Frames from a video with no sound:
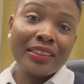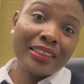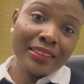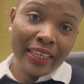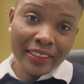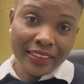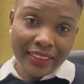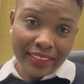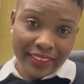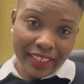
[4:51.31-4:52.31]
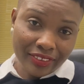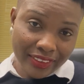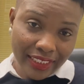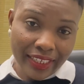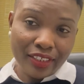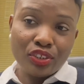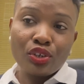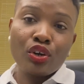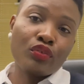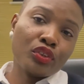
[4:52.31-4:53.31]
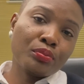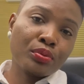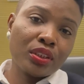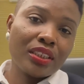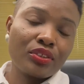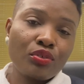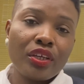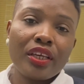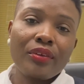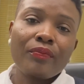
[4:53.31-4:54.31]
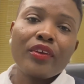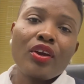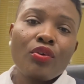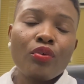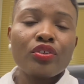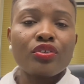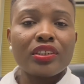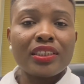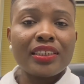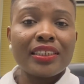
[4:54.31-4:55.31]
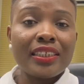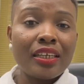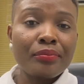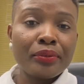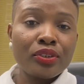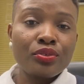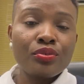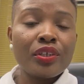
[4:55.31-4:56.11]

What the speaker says: This is like the technical side of the project. Okay, what does this ERP do?